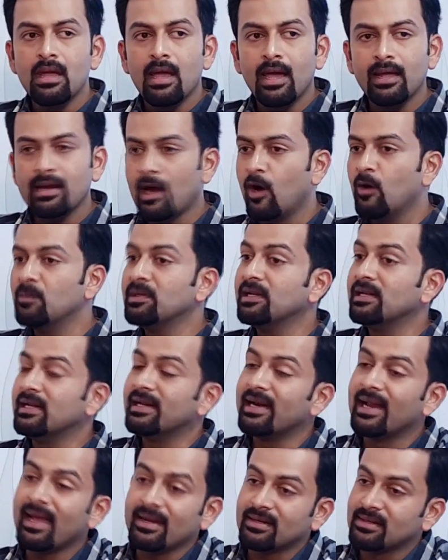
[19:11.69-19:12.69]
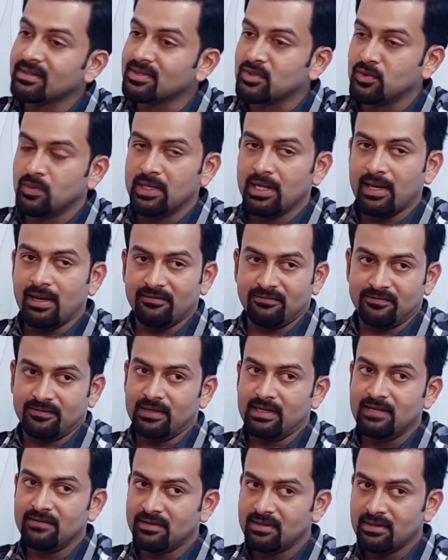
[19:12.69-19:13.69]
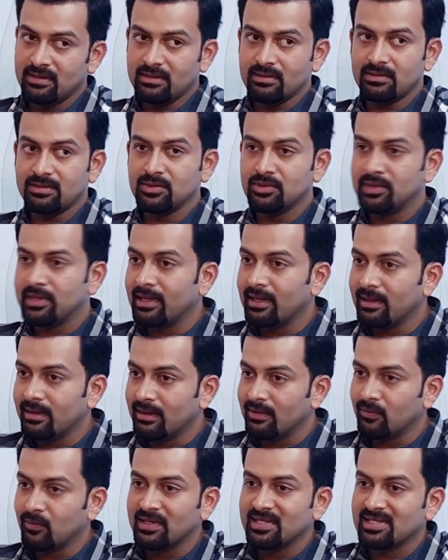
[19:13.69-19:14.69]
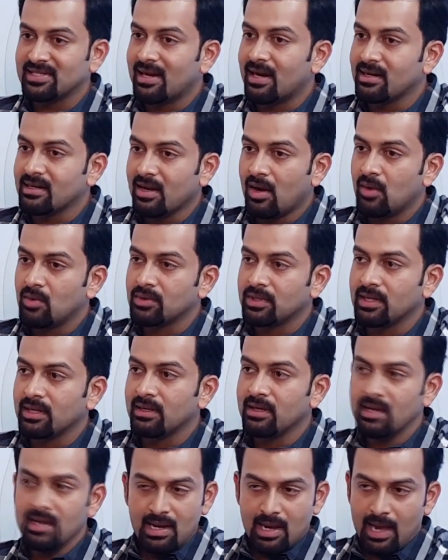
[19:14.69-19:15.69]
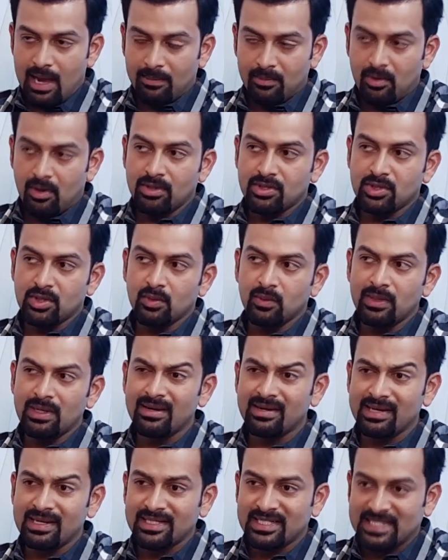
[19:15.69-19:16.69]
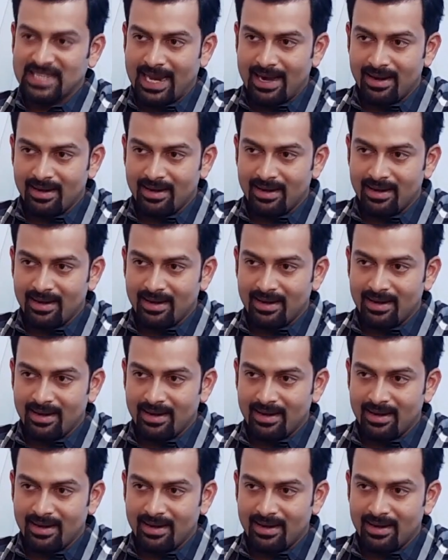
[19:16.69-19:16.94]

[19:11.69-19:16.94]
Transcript: And how many lead actors do we have? Even today, if we yeah. start counting, I'm not sure we'll reach ten.